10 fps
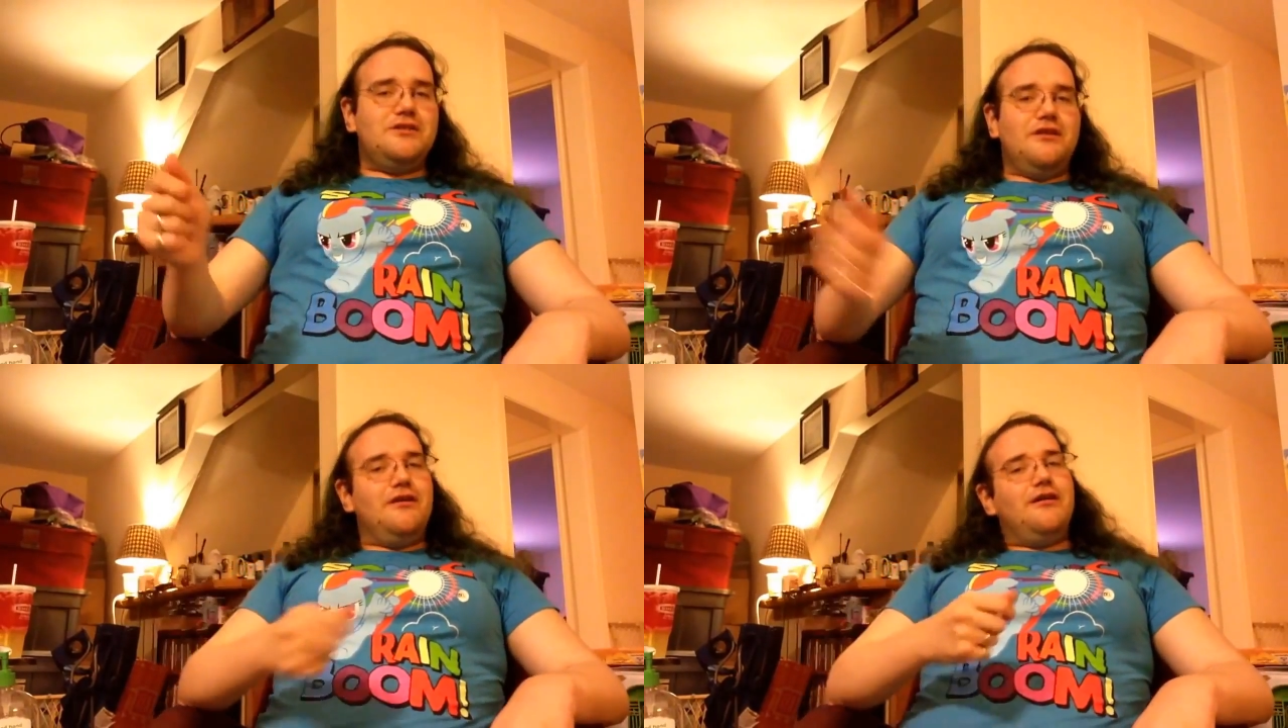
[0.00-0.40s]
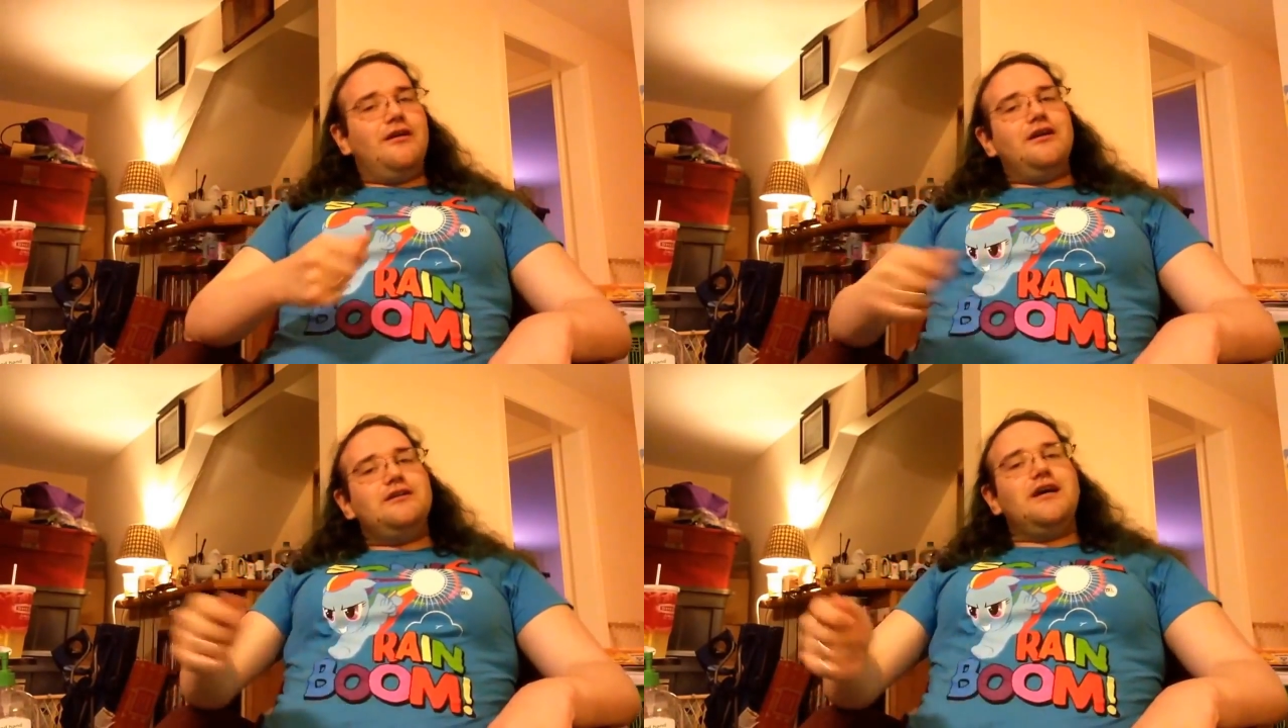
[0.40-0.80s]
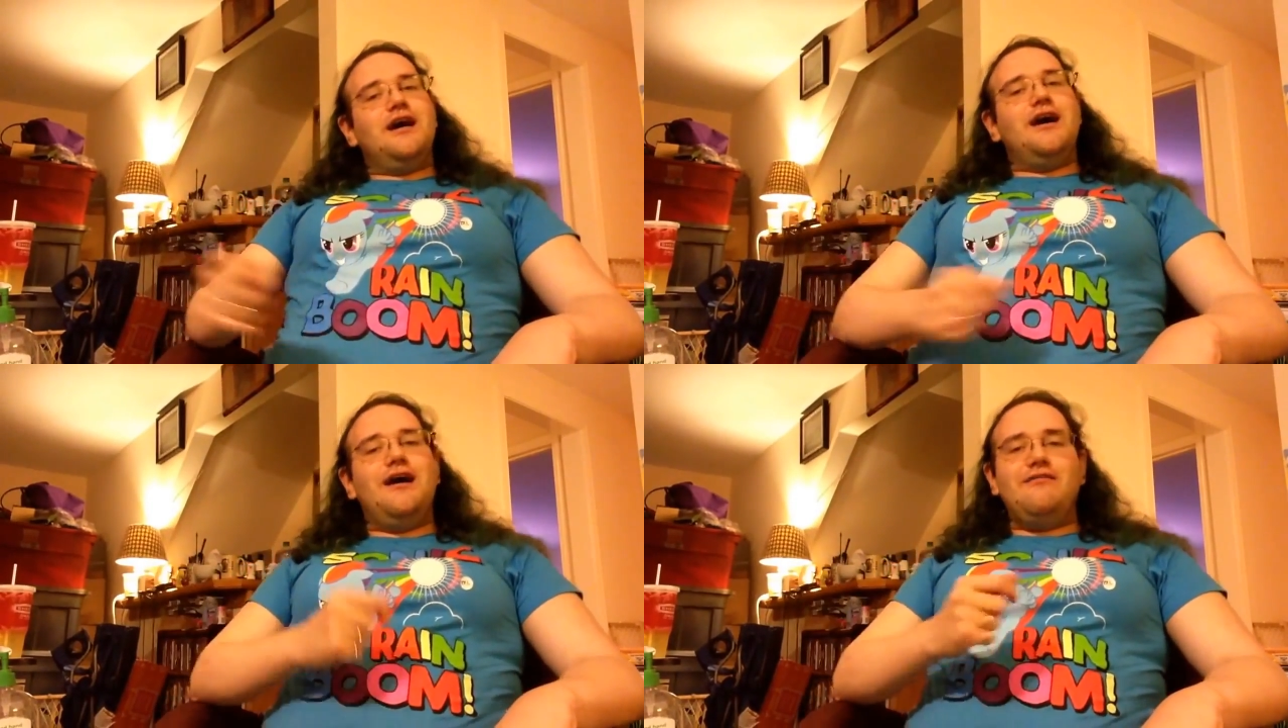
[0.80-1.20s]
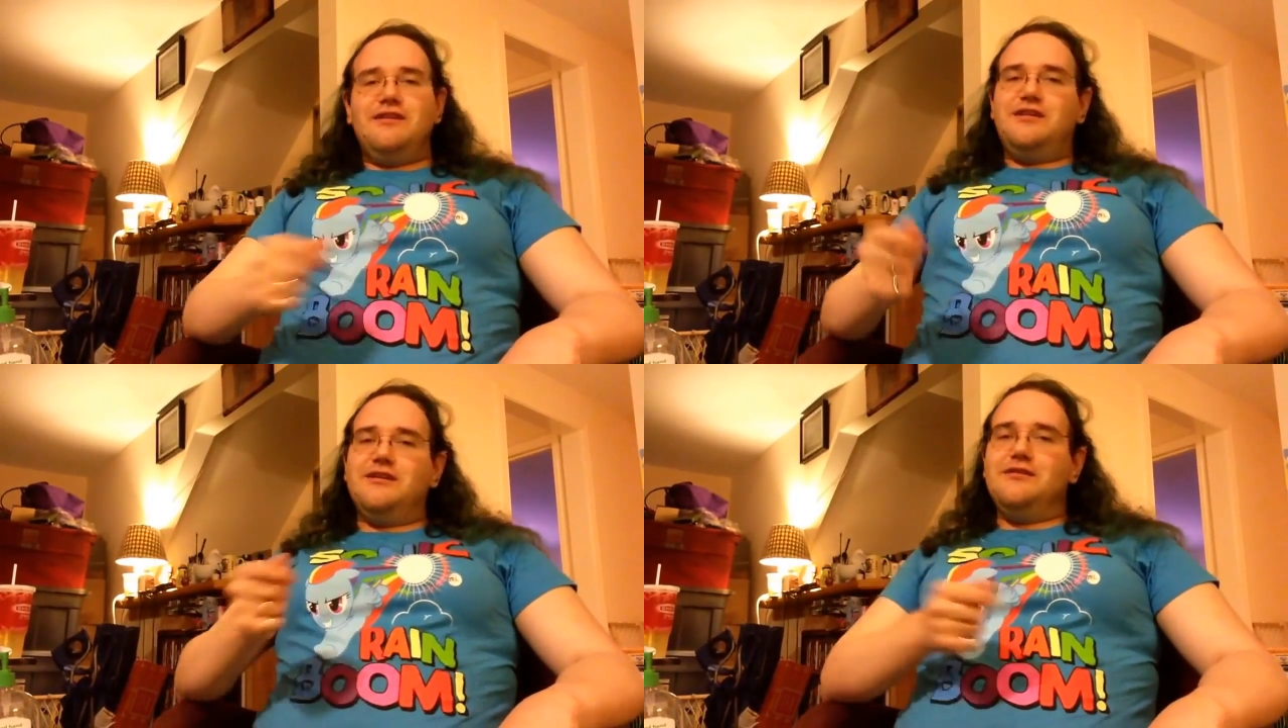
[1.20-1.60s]
George of
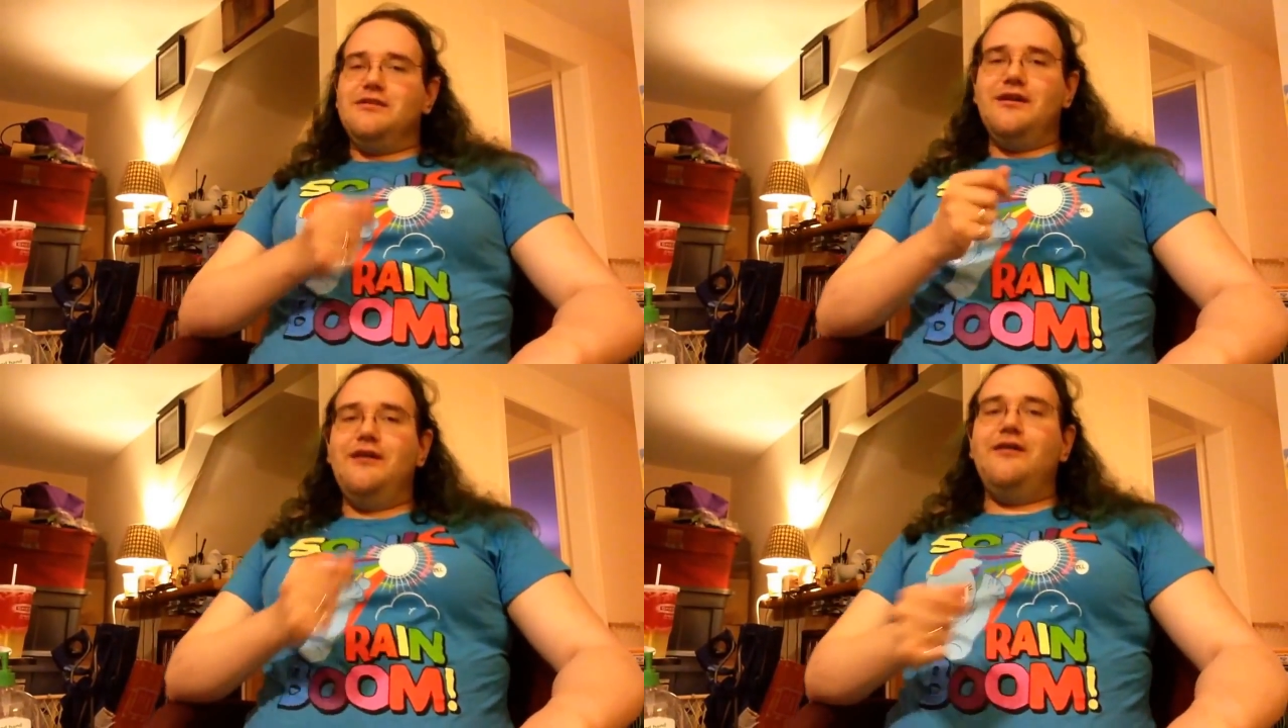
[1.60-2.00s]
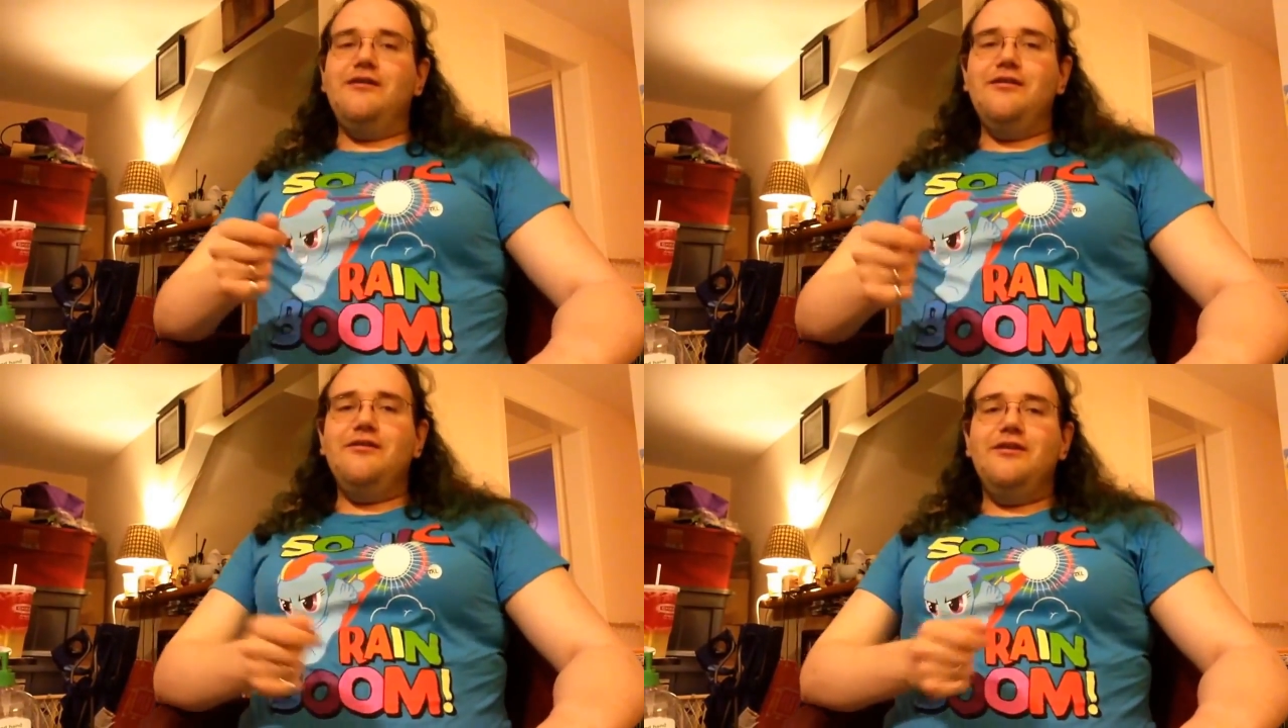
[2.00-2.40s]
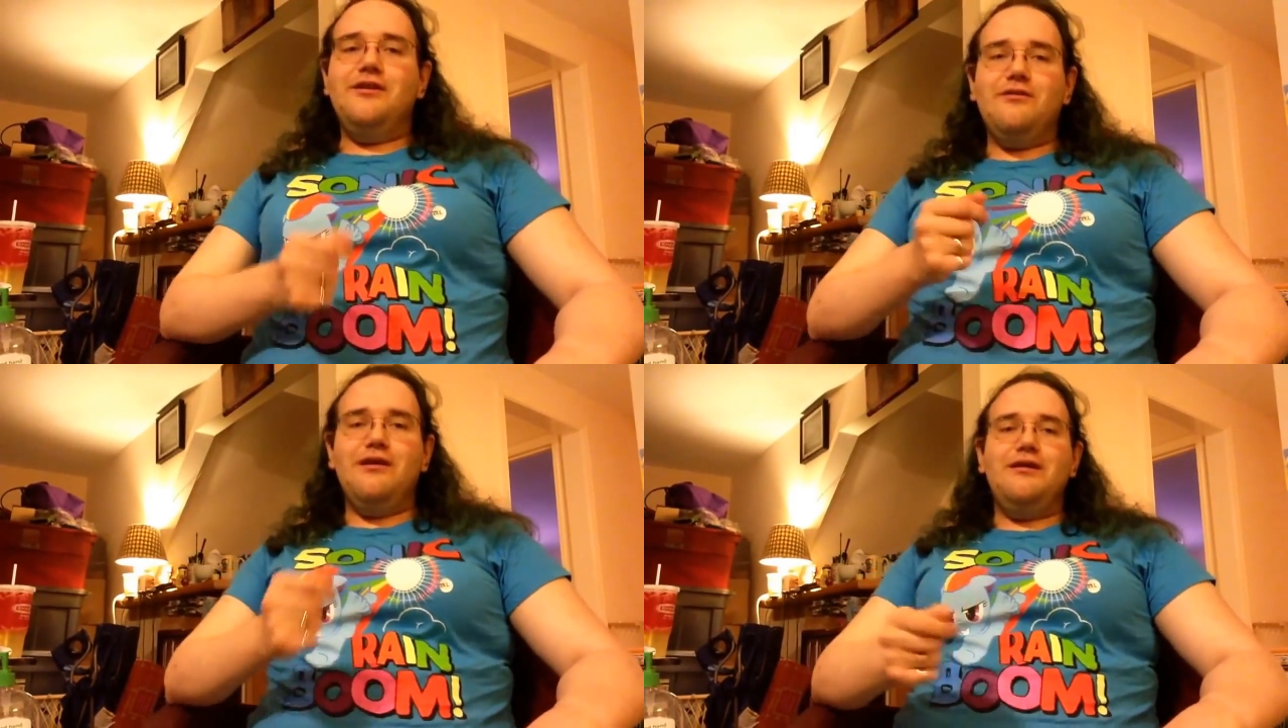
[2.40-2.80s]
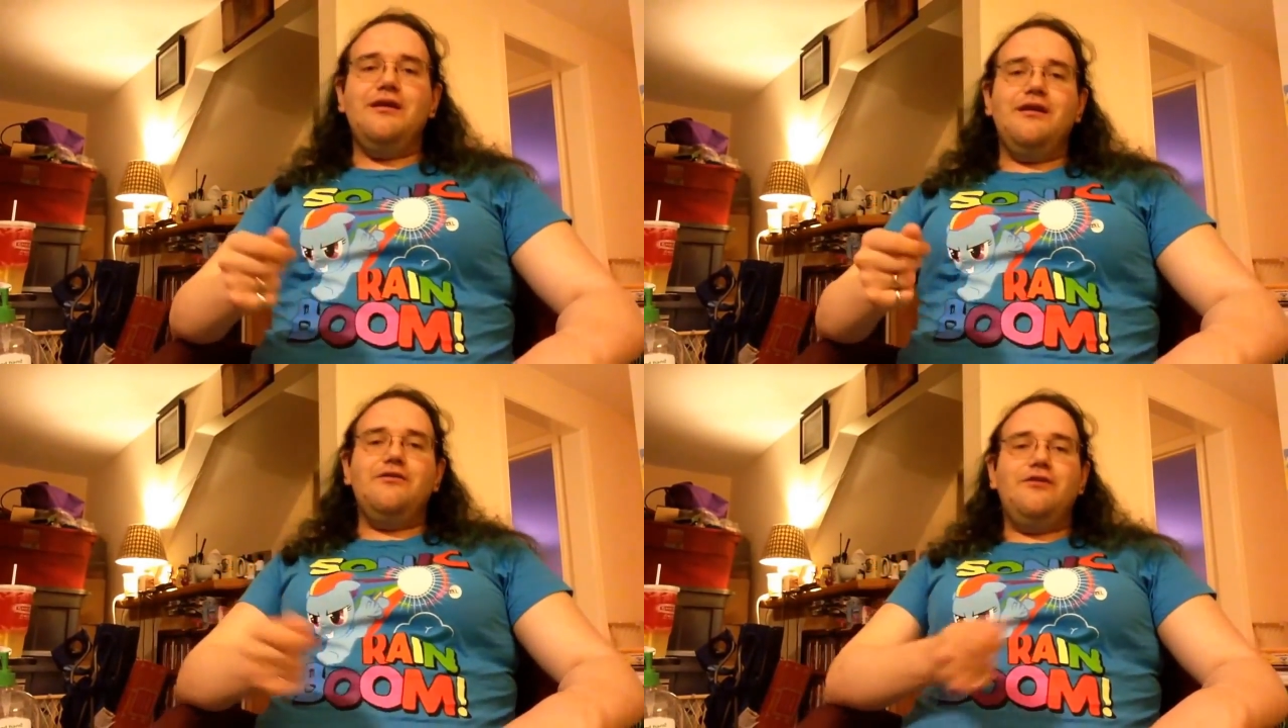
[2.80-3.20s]
the jungle,
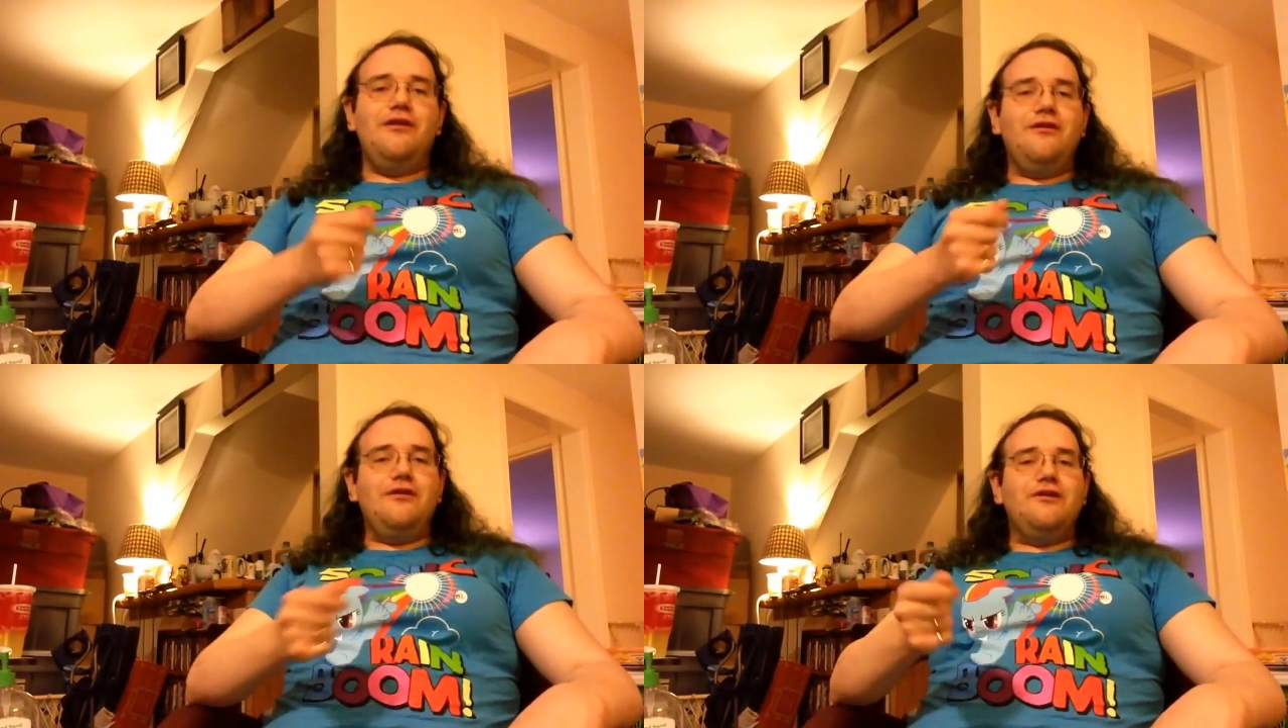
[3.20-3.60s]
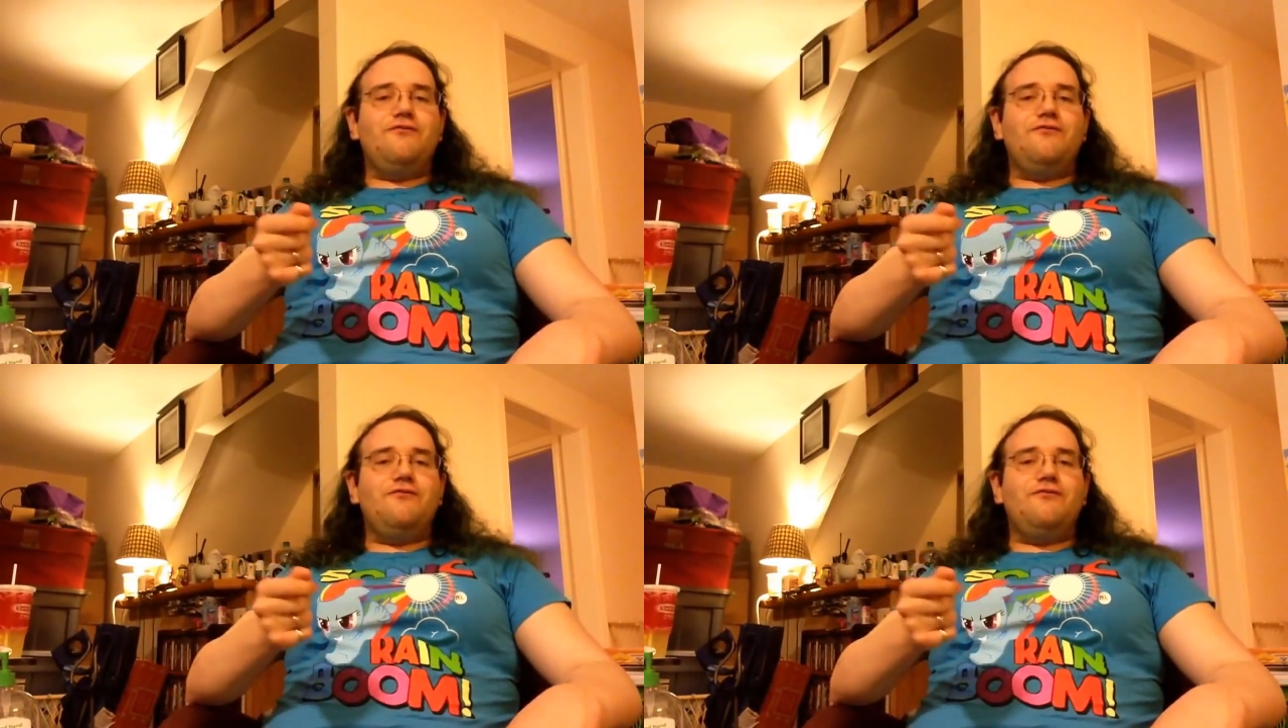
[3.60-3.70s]
swinging through the